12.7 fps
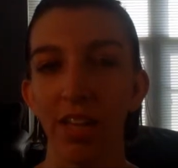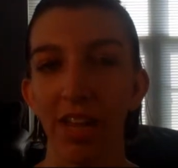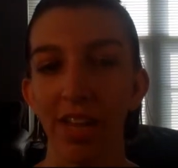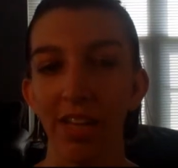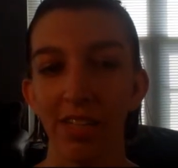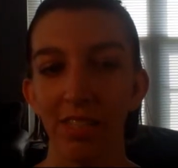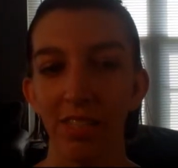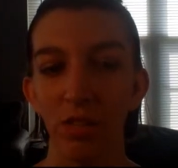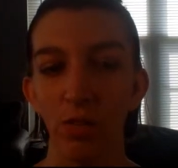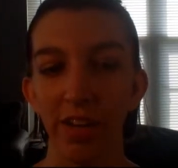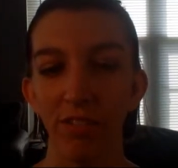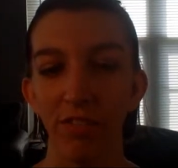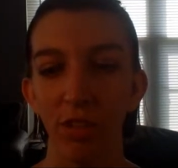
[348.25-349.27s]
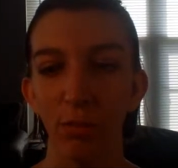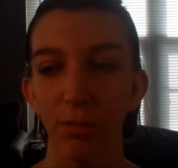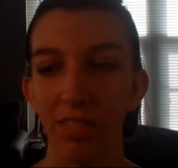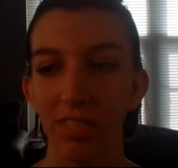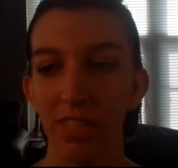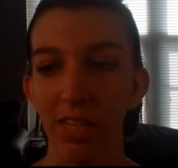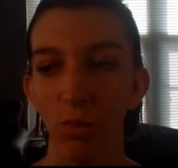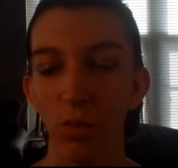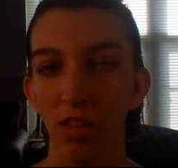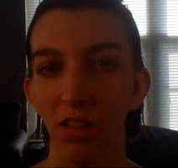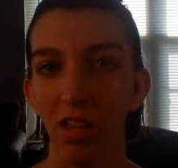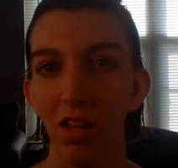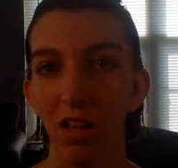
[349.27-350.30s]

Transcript: and it's a great film to see with